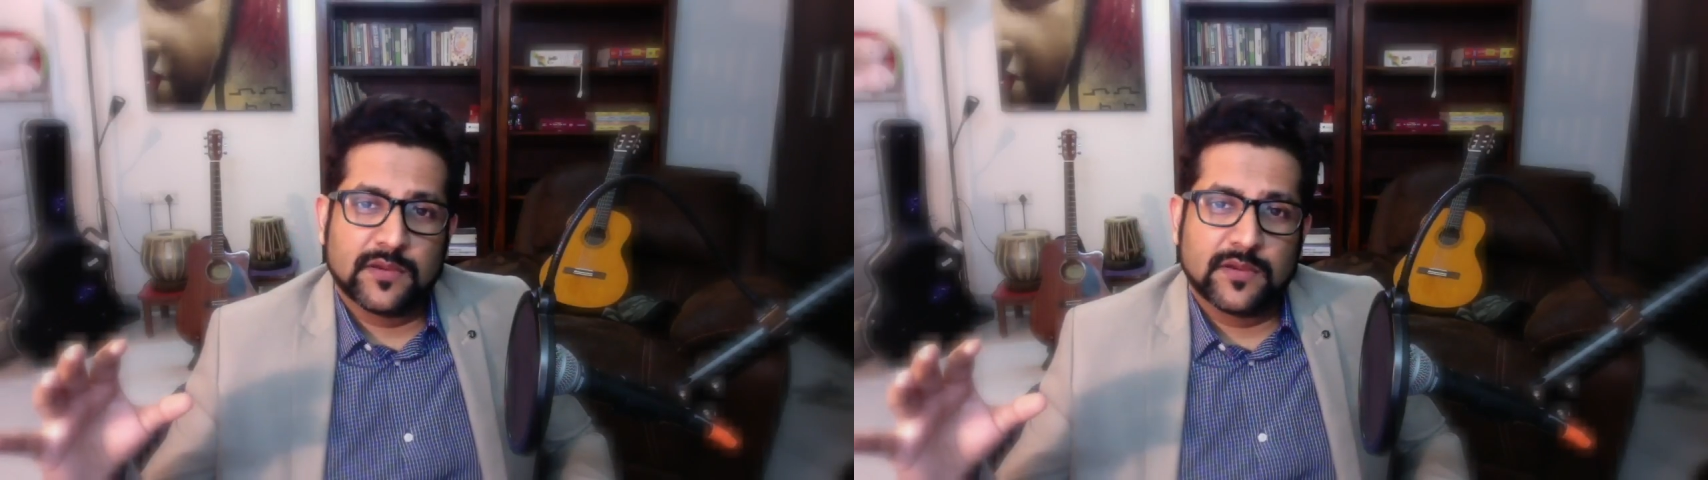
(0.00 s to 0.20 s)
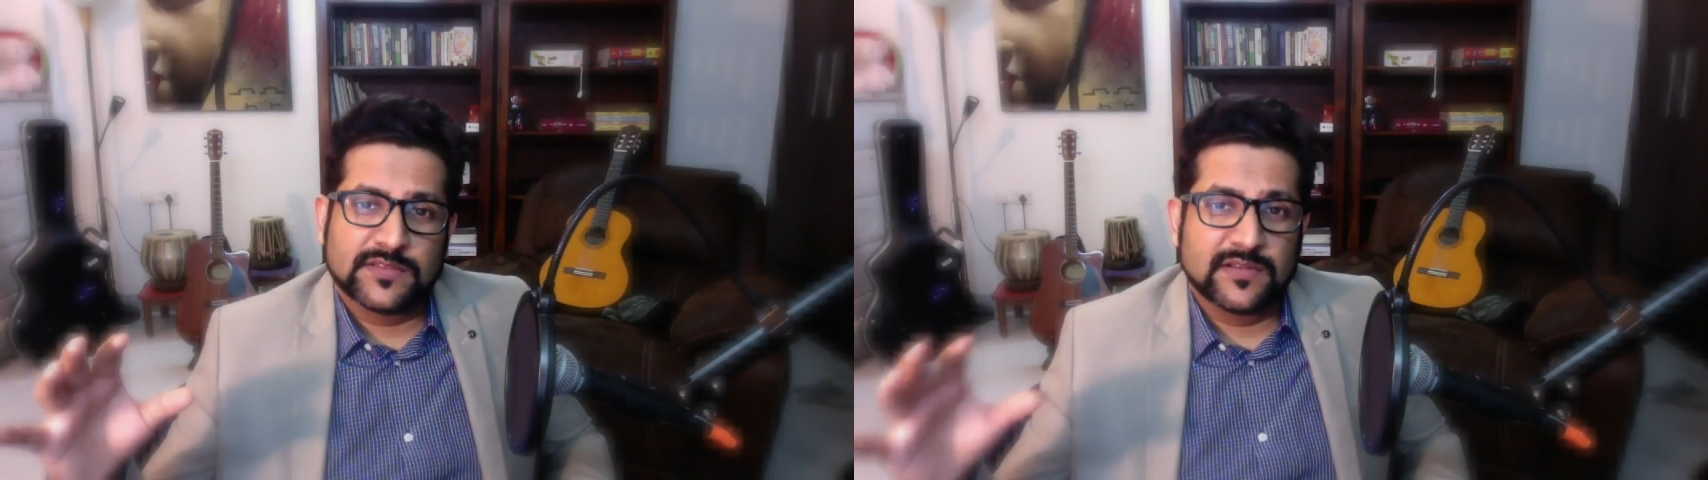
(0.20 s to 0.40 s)

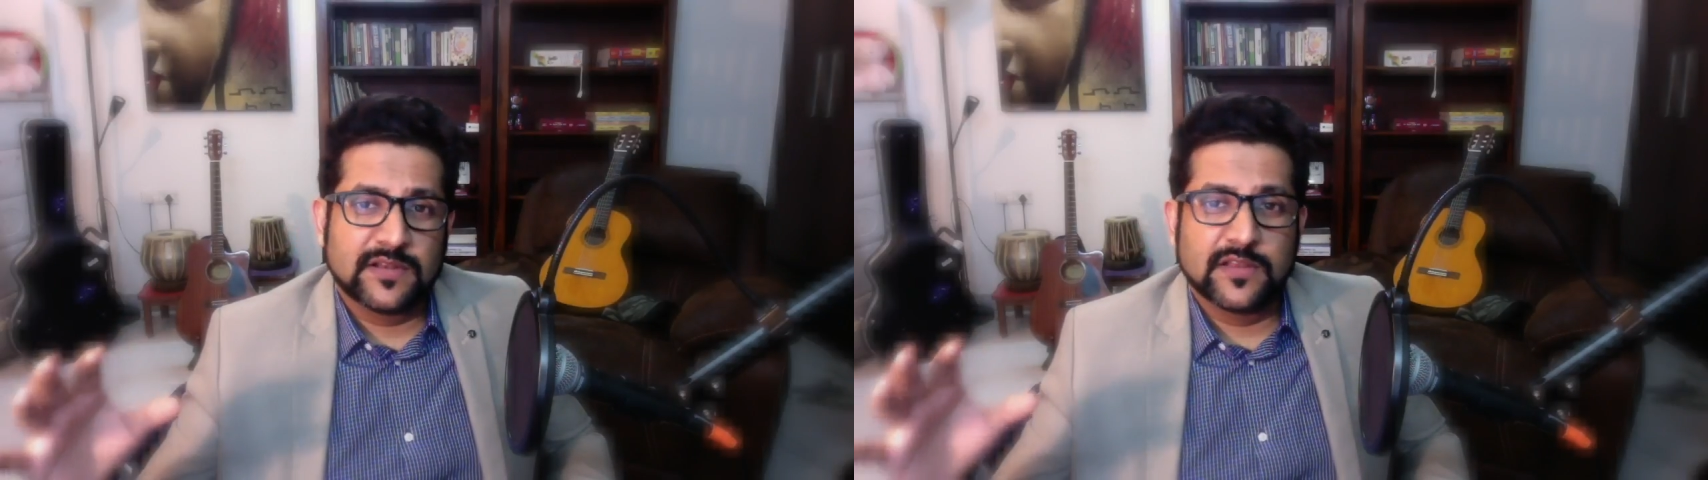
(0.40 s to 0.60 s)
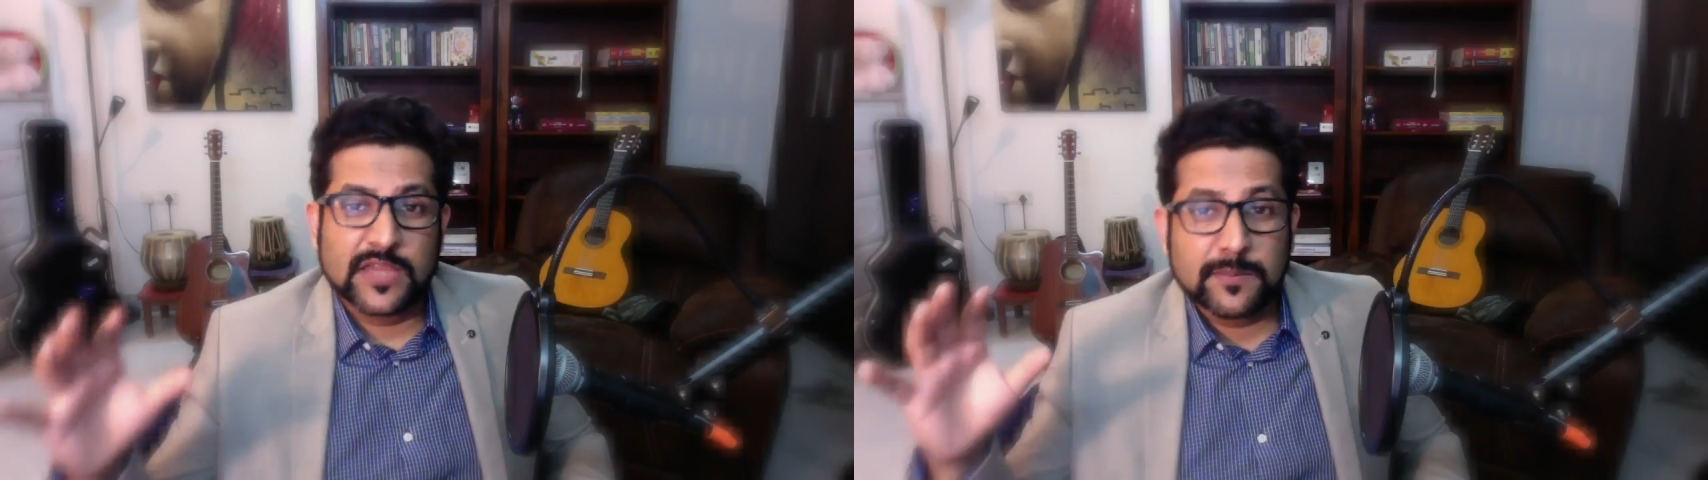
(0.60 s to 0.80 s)
said
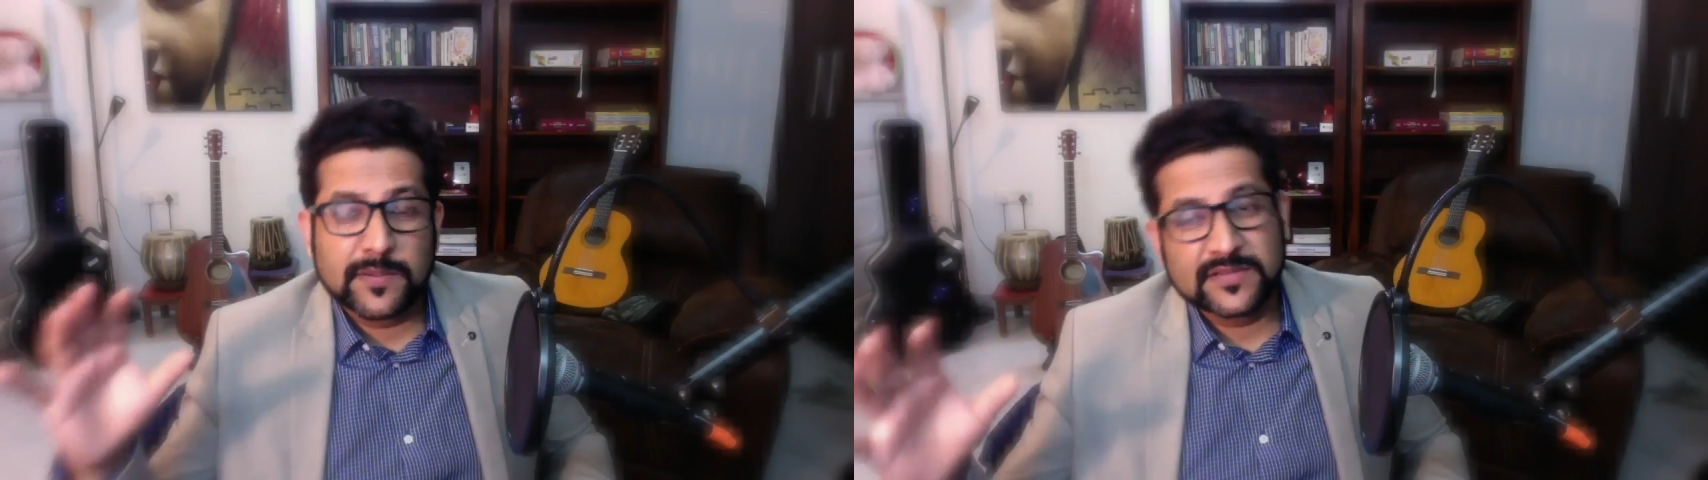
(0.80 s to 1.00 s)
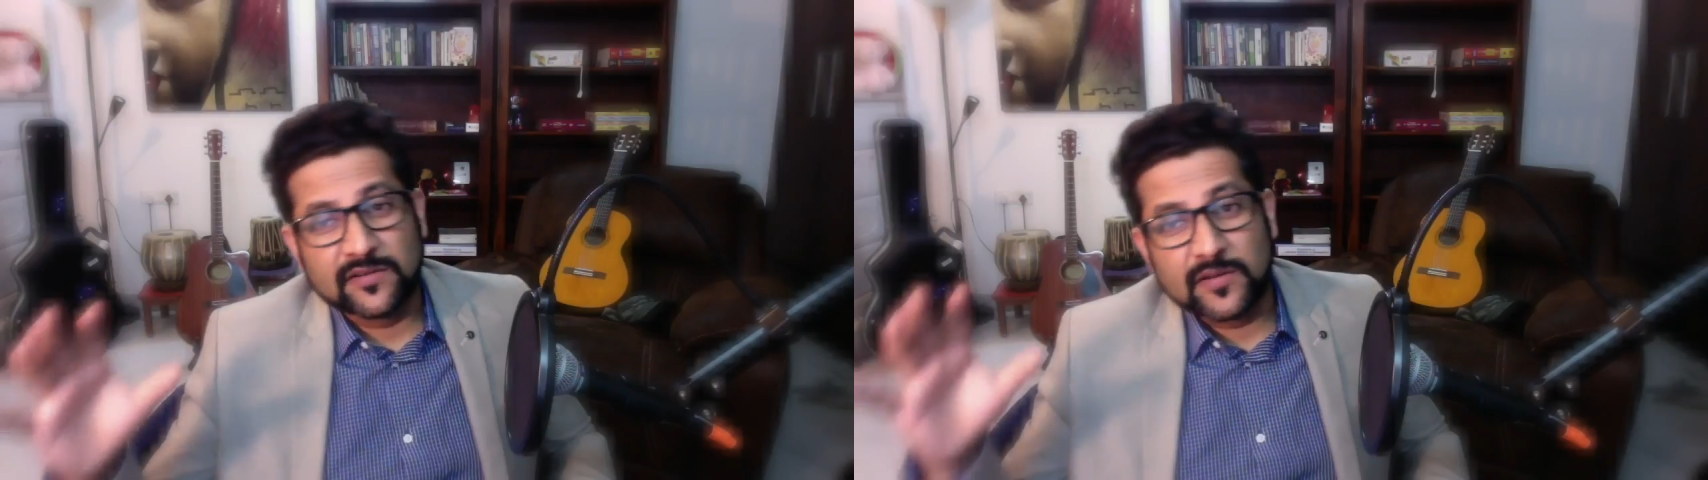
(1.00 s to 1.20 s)
that the
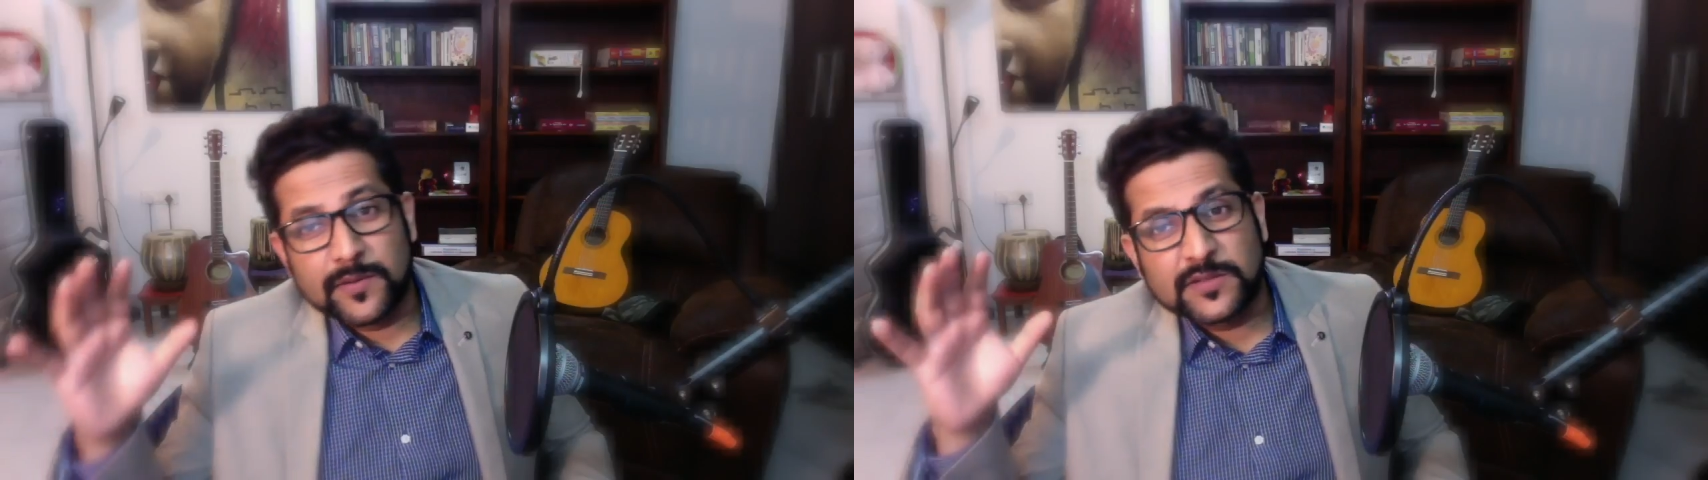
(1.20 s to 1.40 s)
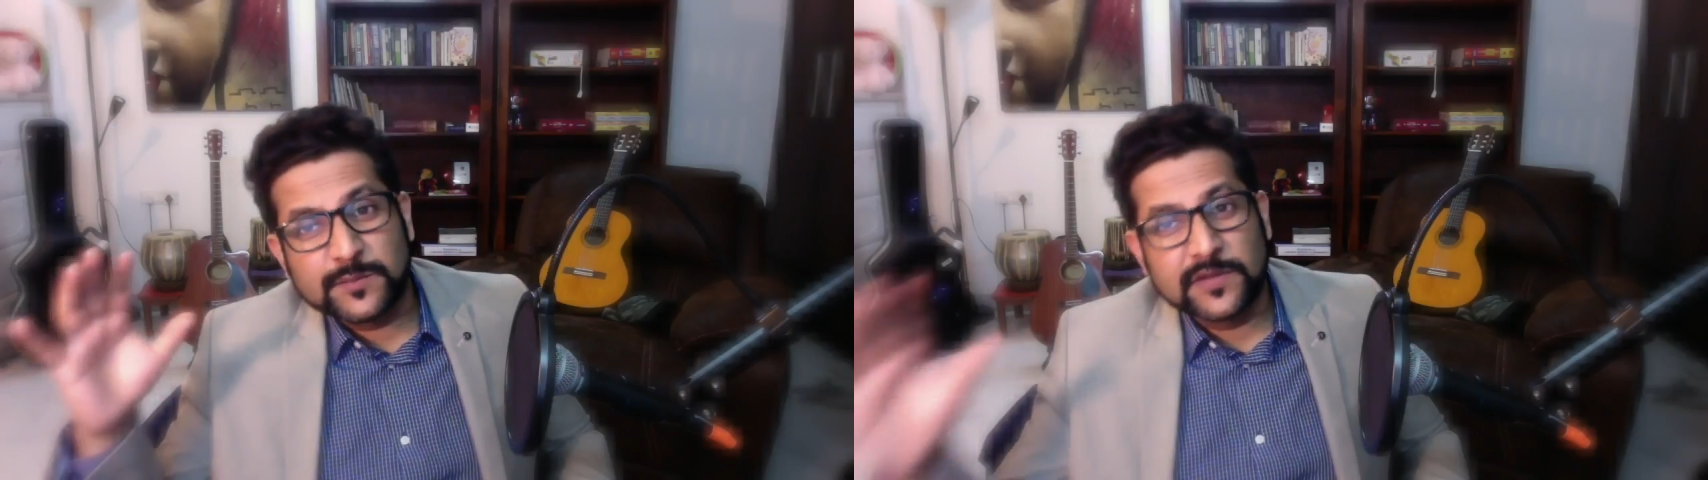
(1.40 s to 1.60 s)
capex and
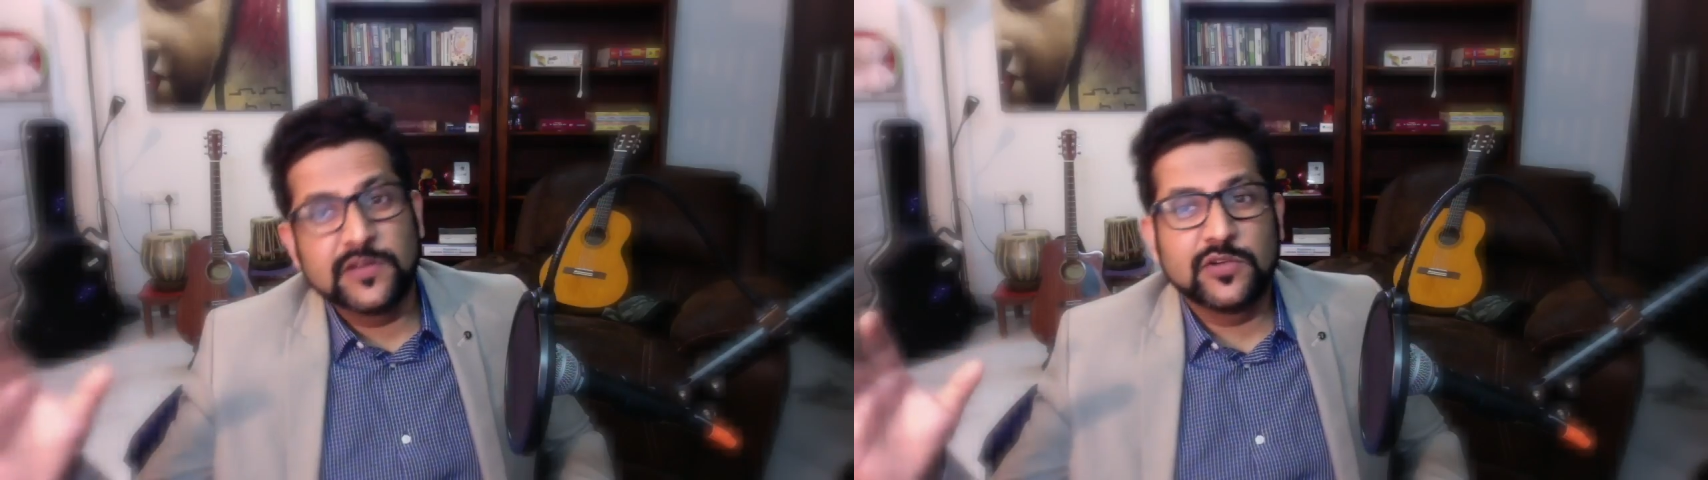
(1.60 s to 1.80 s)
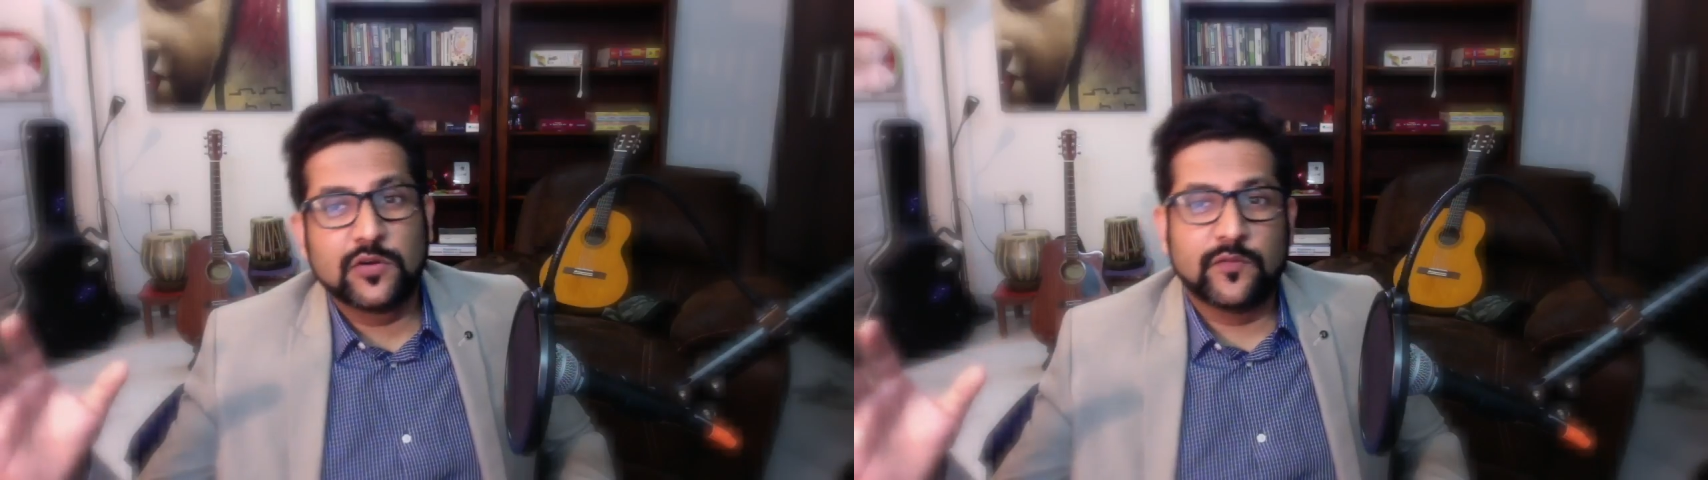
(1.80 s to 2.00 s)
development
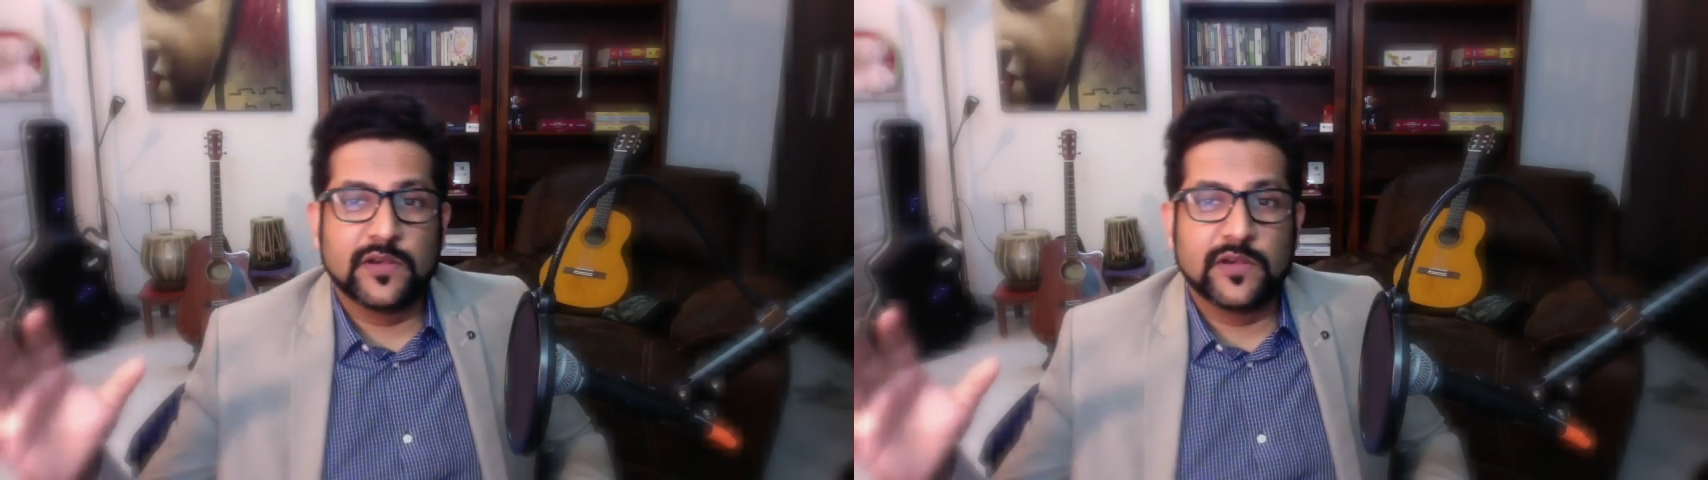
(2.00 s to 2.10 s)
expenditure of